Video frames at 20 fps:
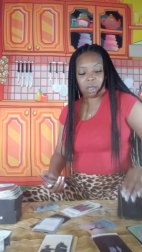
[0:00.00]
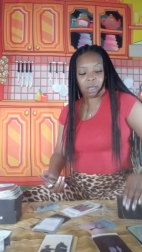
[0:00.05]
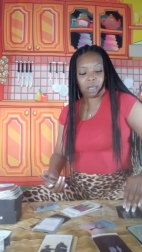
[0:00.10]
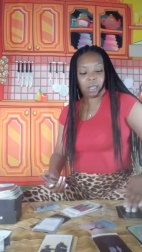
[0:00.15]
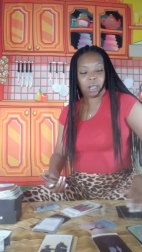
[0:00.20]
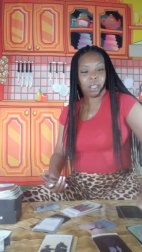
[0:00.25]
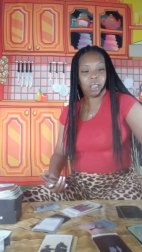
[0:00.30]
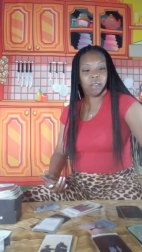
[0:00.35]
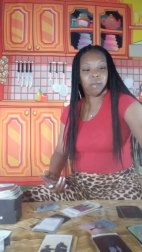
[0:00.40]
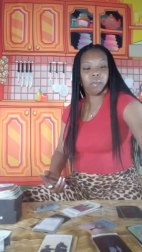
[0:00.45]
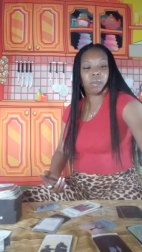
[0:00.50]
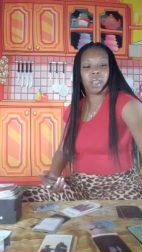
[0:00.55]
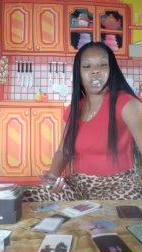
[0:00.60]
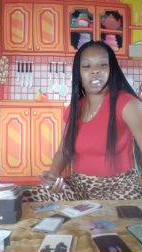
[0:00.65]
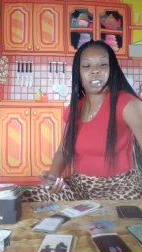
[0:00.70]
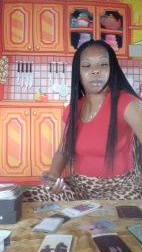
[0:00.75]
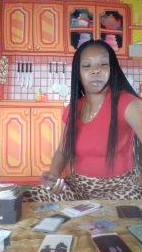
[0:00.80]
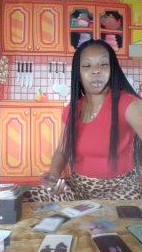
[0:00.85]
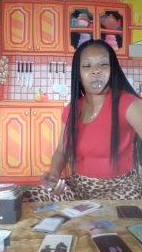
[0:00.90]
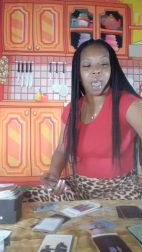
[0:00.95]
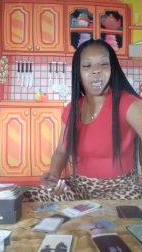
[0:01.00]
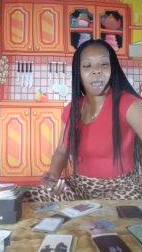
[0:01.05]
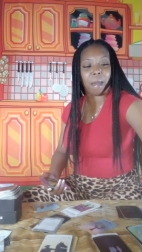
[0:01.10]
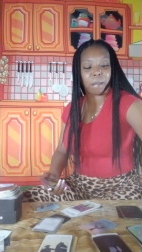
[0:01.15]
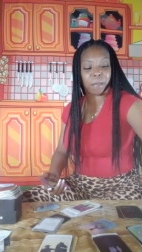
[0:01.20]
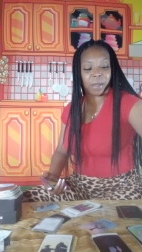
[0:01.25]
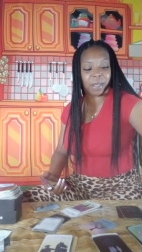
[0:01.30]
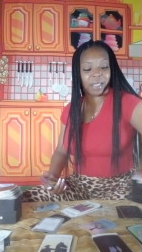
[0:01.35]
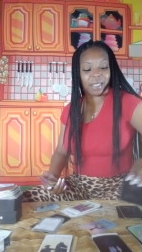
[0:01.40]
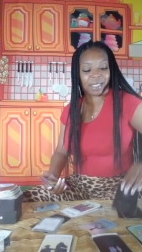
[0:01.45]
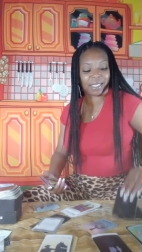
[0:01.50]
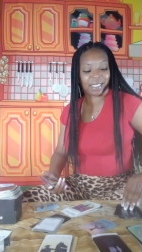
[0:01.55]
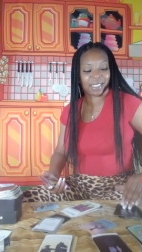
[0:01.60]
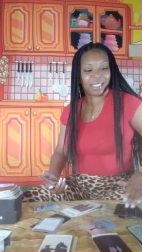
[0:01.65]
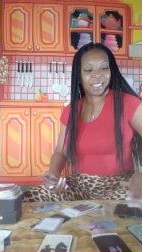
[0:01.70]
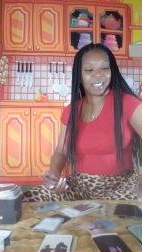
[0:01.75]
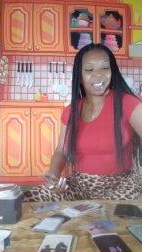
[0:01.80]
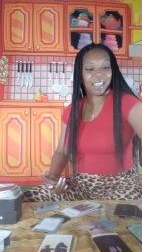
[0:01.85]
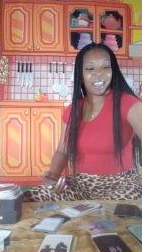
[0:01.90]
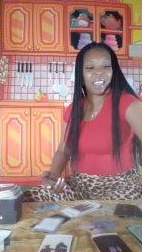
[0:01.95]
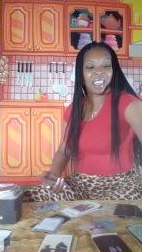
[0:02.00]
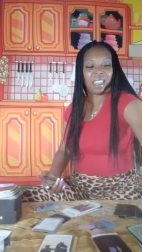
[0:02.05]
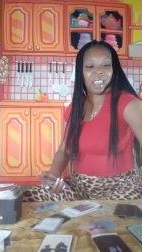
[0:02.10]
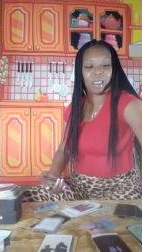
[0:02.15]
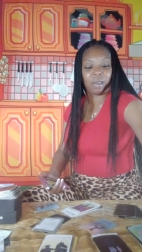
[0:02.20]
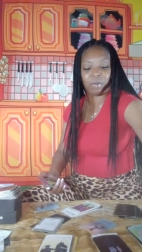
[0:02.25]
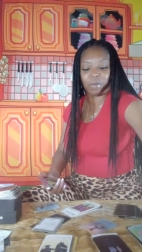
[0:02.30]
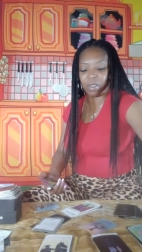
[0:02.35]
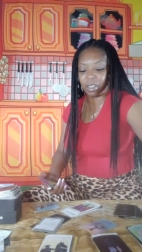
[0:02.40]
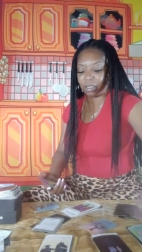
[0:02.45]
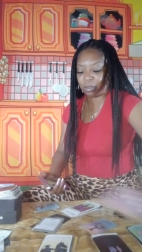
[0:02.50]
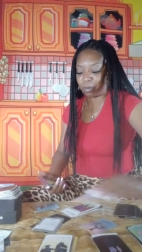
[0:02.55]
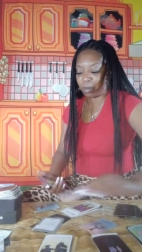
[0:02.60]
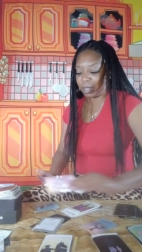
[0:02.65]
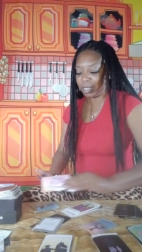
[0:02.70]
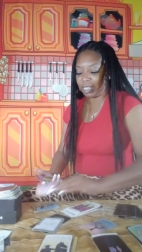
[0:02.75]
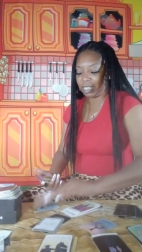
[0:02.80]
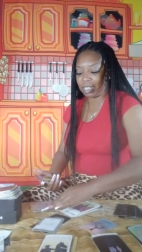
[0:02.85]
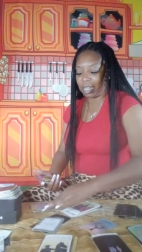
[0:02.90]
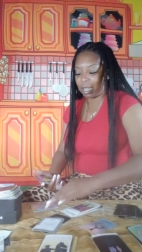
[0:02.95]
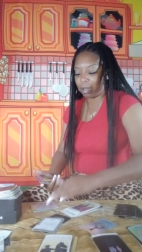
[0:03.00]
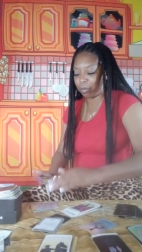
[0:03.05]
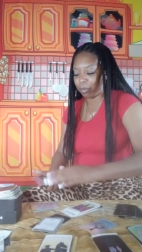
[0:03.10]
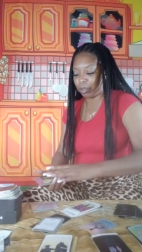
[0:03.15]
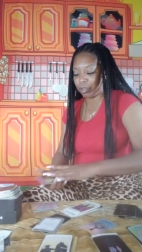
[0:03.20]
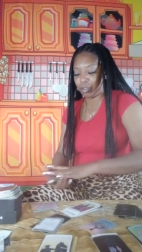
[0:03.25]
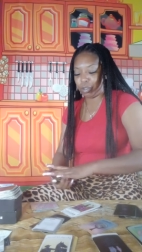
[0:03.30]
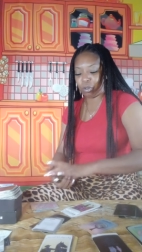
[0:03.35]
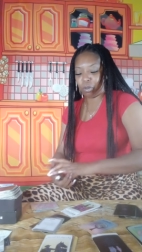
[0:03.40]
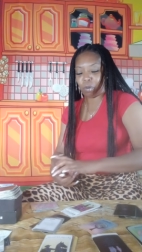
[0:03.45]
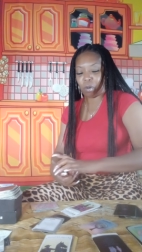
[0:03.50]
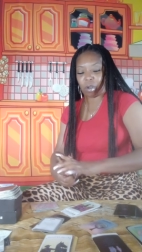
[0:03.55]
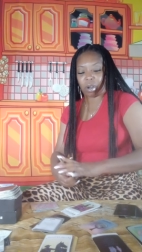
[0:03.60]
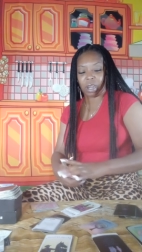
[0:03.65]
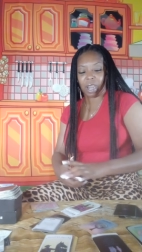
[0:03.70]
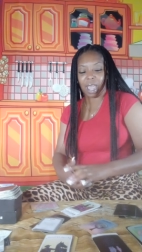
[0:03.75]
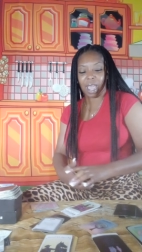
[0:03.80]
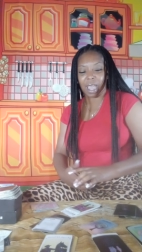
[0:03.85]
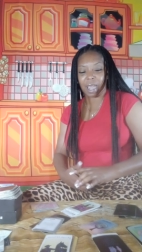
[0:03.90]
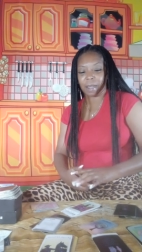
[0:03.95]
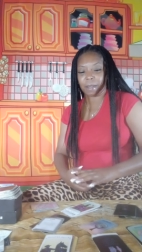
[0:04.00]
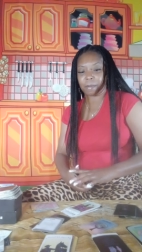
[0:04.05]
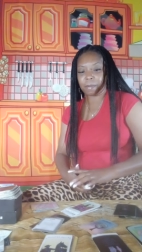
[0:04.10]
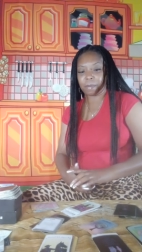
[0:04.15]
leave me some comments if this resonates with you or not.